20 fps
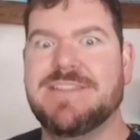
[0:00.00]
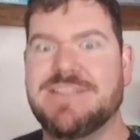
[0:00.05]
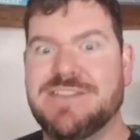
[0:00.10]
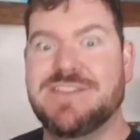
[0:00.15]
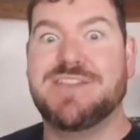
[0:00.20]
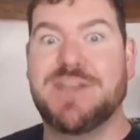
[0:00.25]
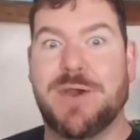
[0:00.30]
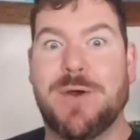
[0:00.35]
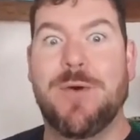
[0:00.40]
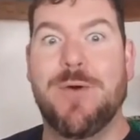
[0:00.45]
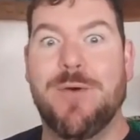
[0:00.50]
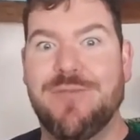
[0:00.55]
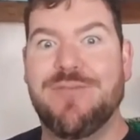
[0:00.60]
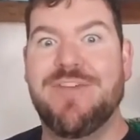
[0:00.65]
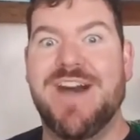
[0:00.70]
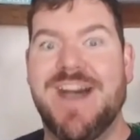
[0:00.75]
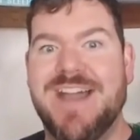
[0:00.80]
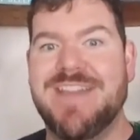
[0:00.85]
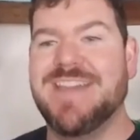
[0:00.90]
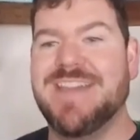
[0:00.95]
so have
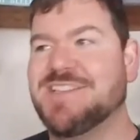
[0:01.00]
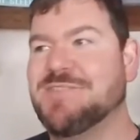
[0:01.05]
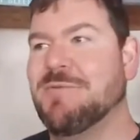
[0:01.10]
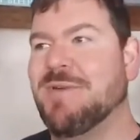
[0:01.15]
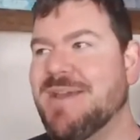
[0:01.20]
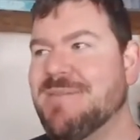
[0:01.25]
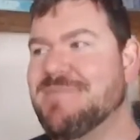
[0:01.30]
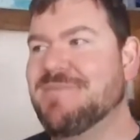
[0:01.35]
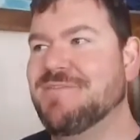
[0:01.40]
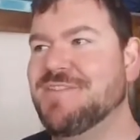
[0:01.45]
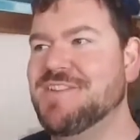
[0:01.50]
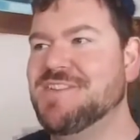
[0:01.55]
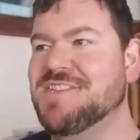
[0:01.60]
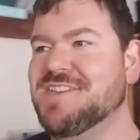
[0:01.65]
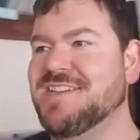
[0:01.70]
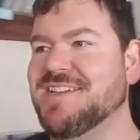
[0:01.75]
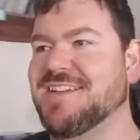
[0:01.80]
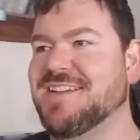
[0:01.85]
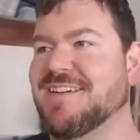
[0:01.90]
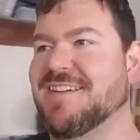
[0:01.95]
i that's why i'm
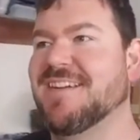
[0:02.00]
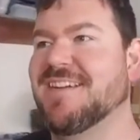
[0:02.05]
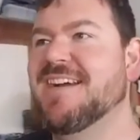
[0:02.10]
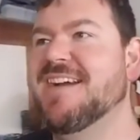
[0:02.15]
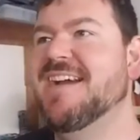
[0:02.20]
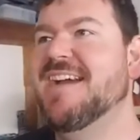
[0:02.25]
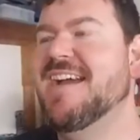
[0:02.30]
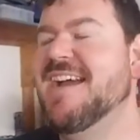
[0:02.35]
fishing here